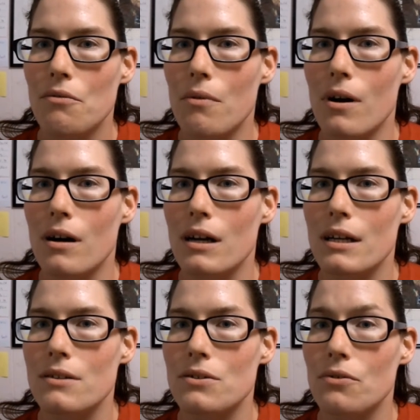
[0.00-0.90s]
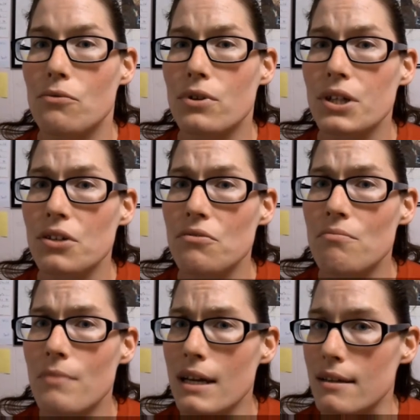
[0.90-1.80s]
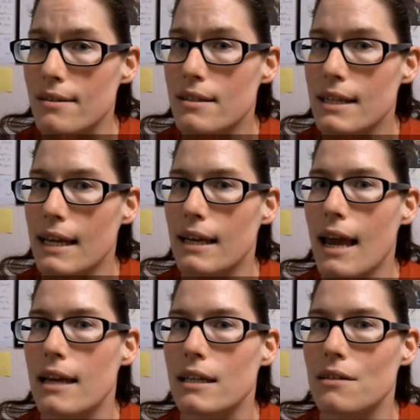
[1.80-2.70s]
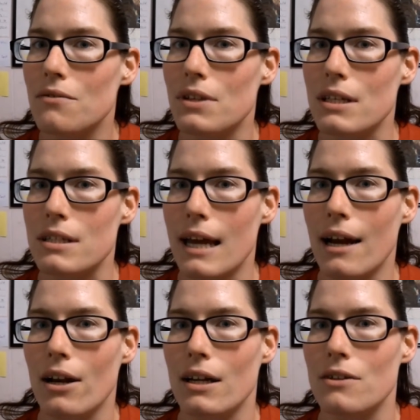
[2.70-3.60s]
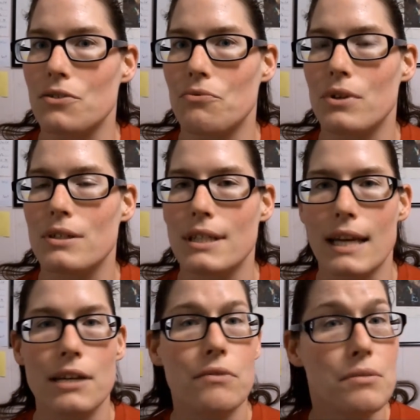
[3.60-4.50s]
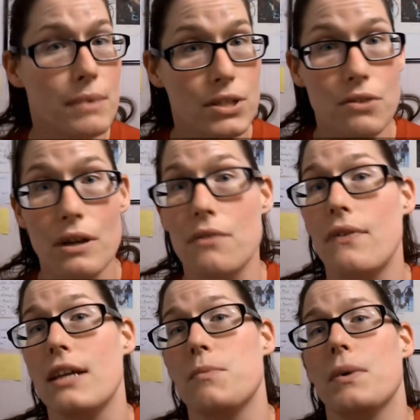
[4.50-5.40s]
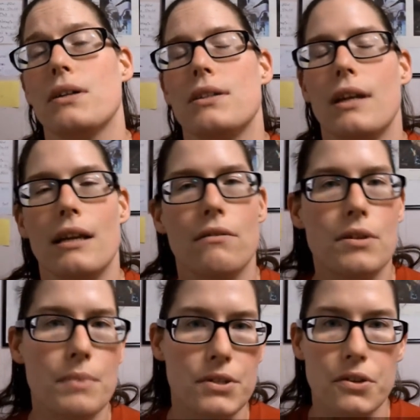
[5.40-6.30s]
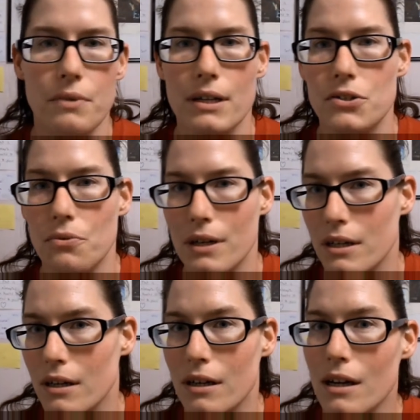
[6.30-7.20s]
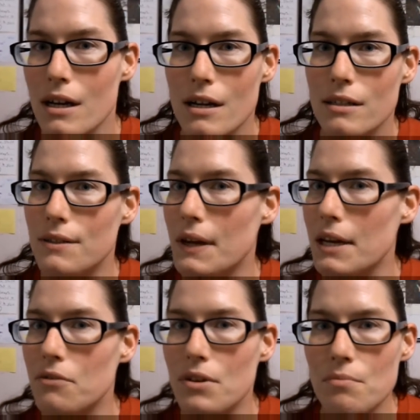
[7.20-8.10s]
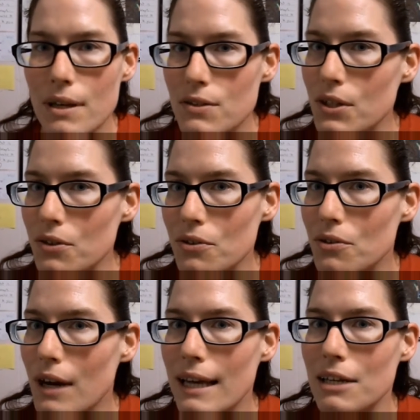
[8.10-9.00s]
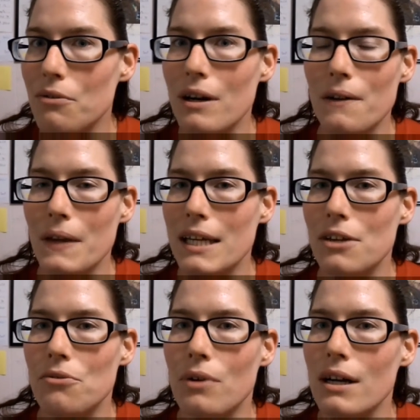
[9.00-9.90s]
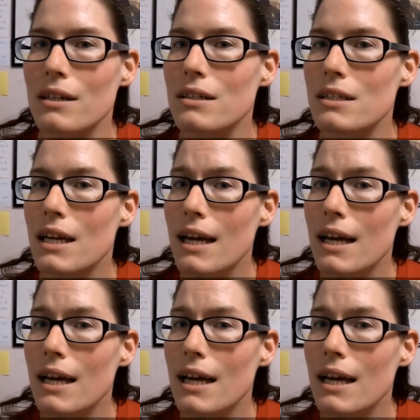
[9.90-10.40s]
was, were you missed in any of these areas? What, did anyone miss you on Facebook? Did anyone miss you on Twitter? Did anyone miss you anywhere that you weren't?